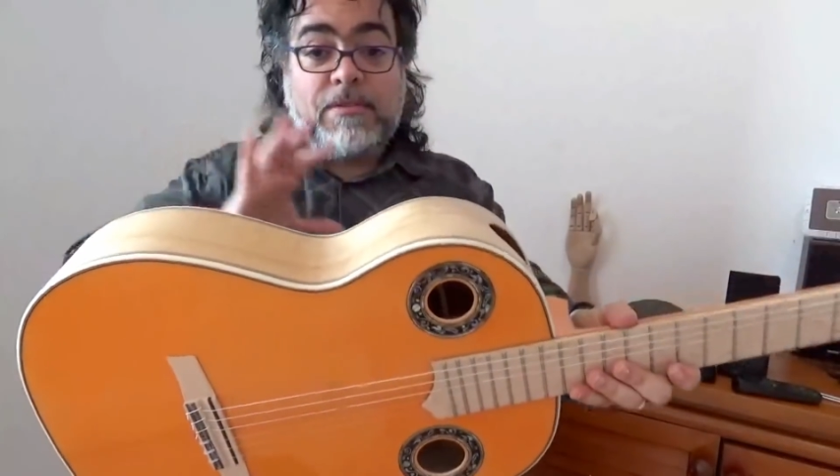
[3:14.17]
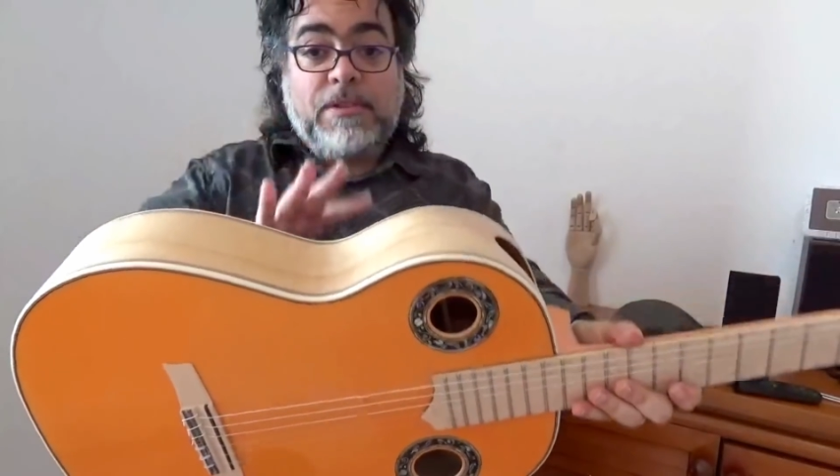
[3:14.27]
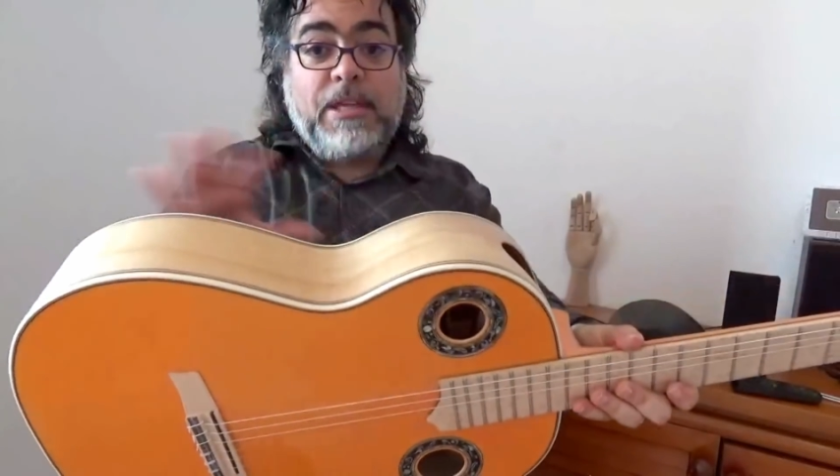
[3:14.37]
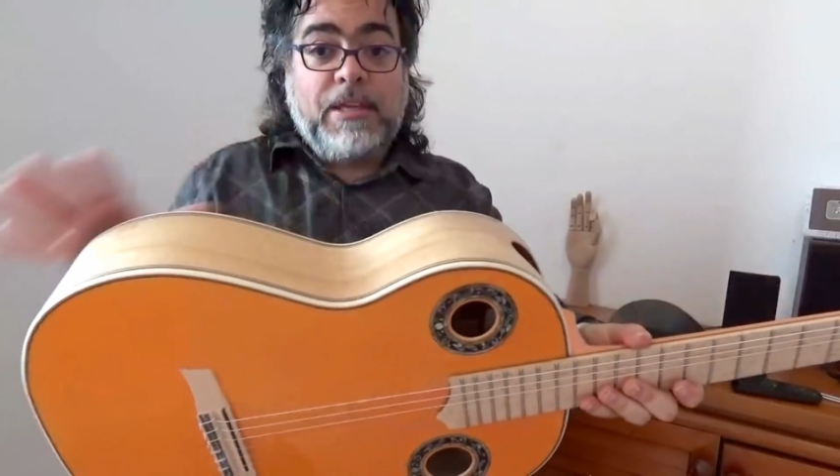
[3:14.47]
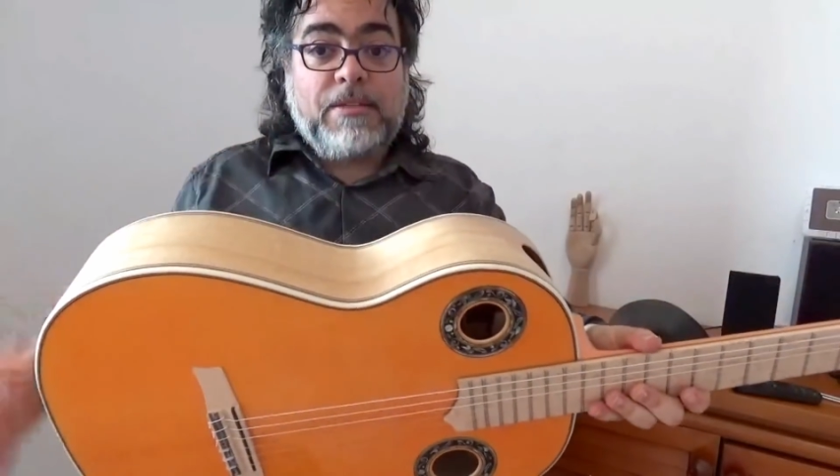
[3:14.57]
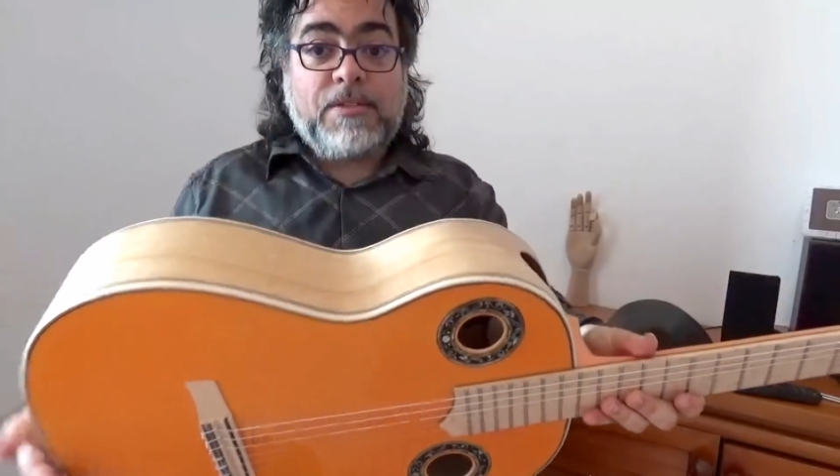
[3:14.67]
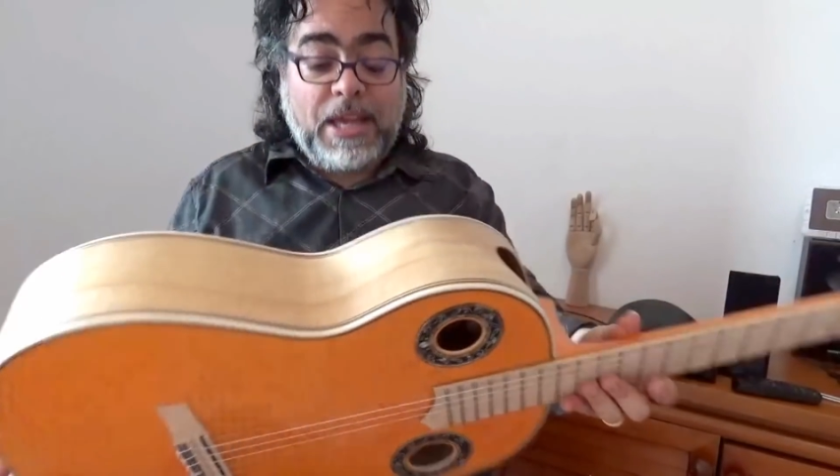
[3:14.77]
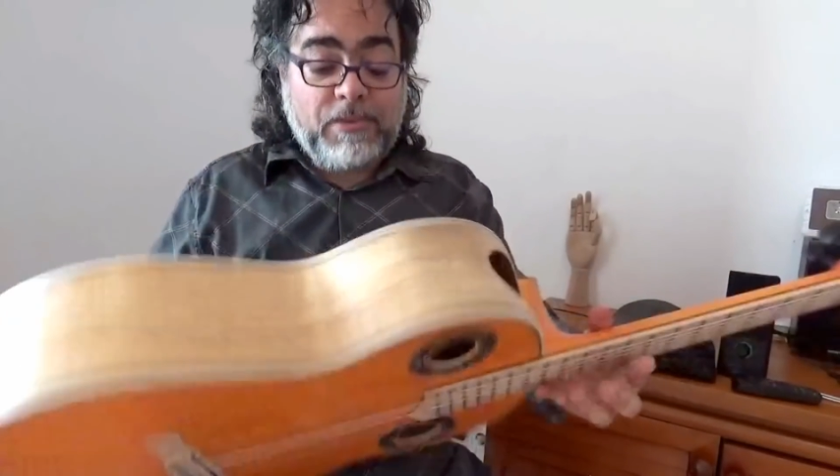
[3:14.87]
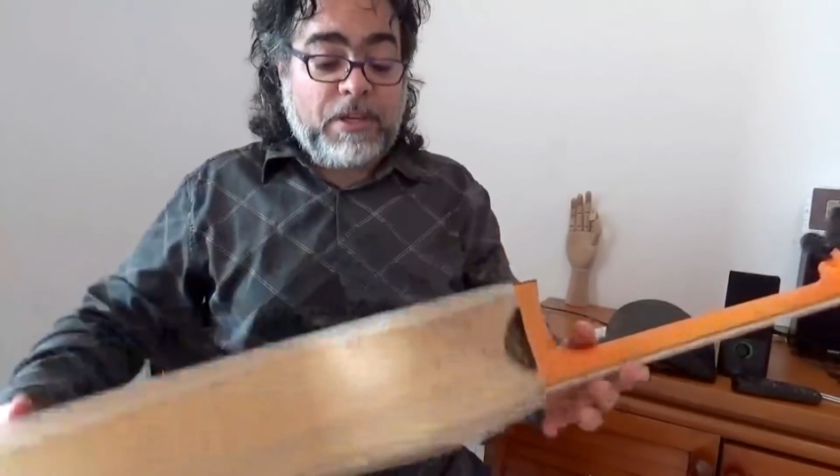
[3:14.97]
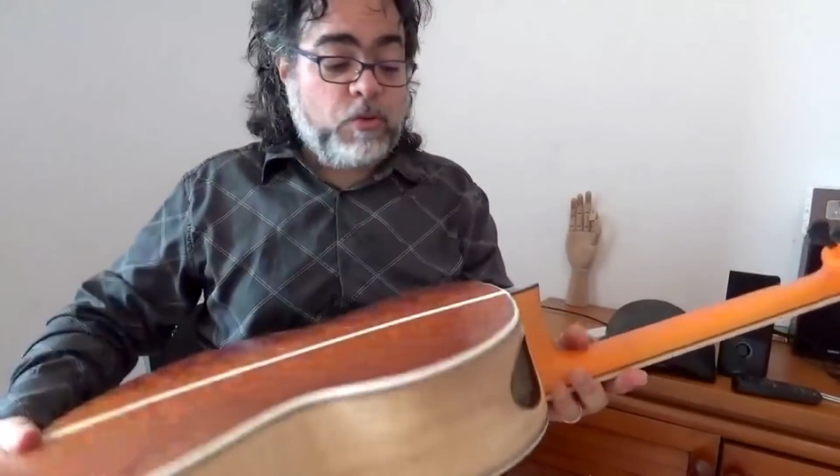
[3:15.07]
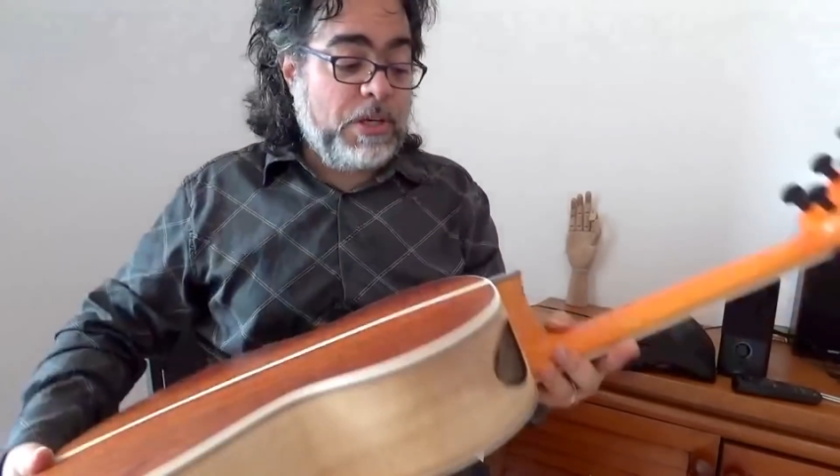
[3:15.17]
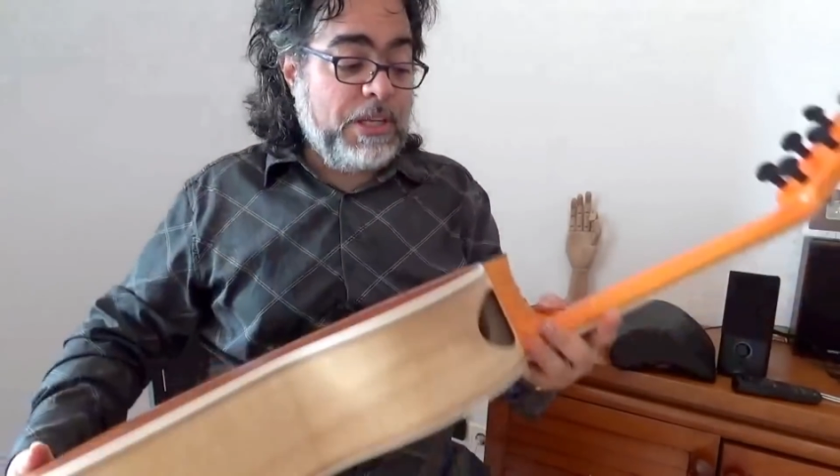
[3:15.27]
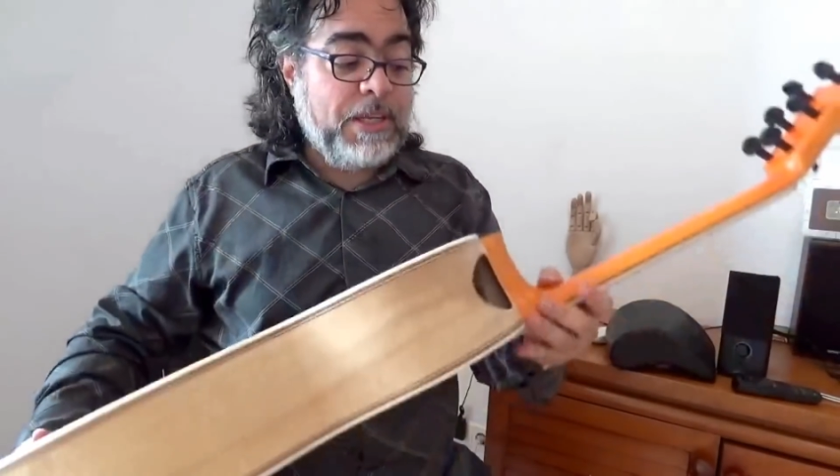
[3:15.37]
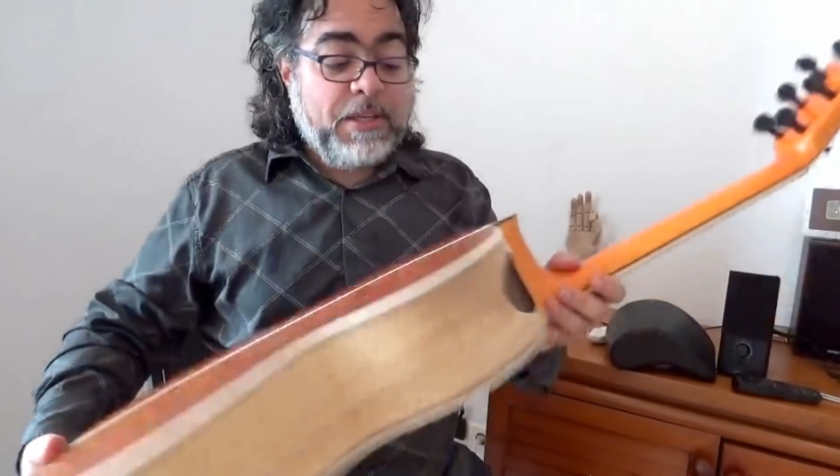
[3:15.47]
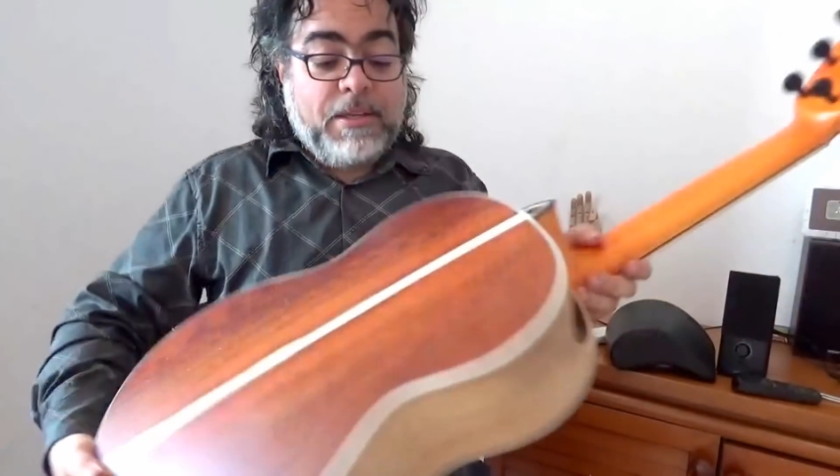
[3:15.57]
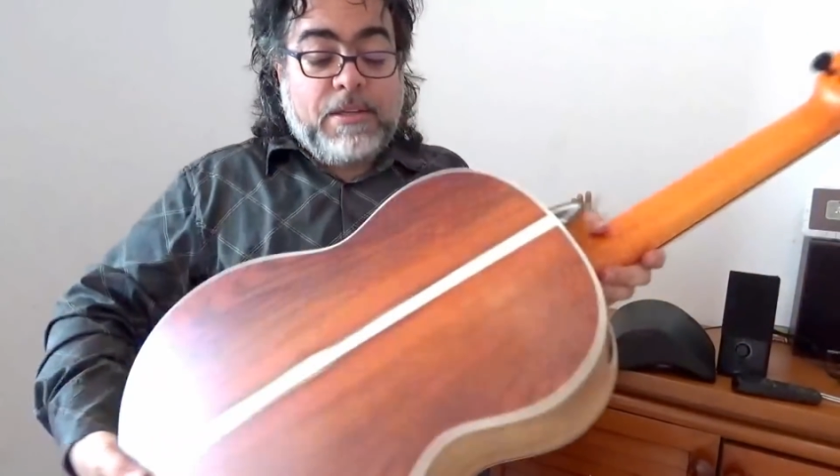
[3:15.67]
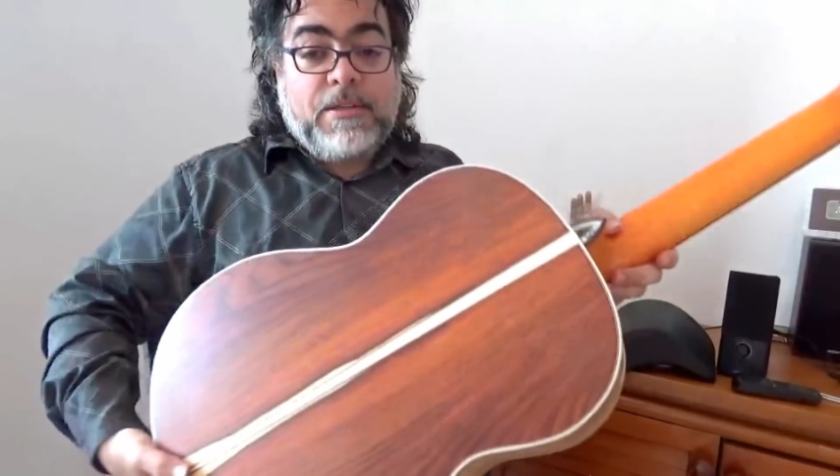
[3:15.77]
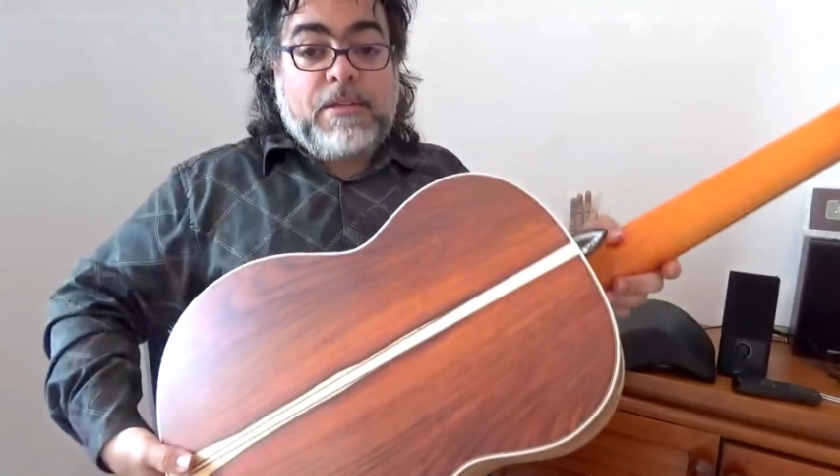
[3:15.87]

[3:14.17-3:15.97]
the sound actually